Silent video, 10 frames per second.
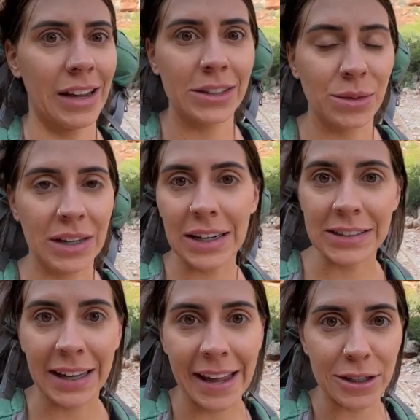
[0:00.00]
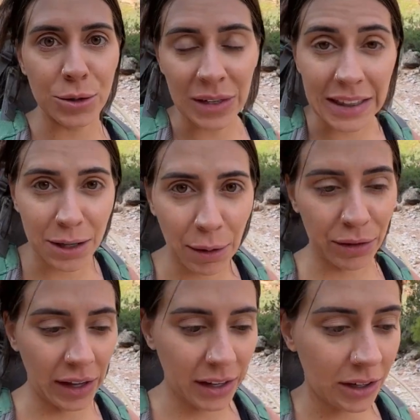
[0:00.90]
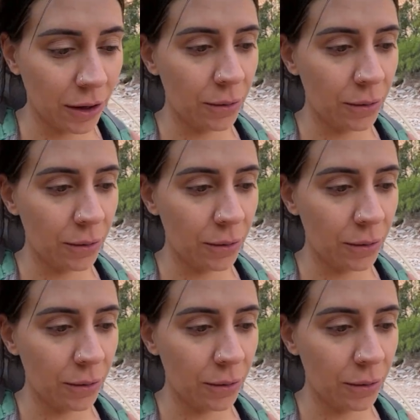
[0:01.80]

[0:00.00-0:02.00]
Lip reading: It is what it is. I can't do anything about that, you know.